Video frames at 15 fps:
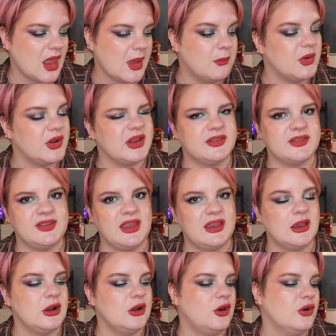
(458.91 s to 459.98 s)
But it's
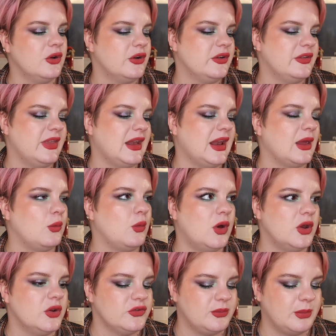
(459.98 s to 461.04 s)
taking longer than I
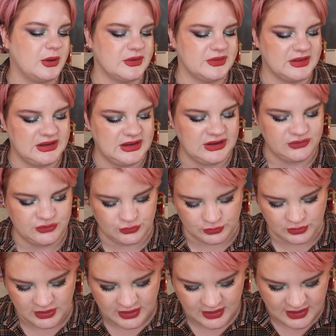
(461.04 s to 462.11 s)
want, because
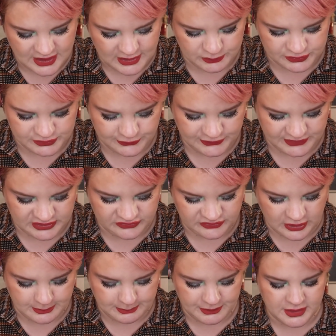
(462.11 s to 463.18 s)
I want to finish
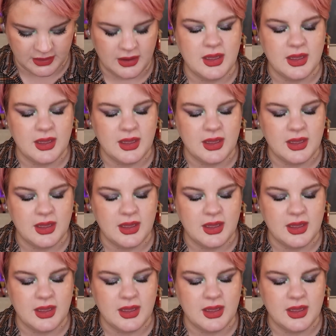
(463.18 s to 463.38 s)
up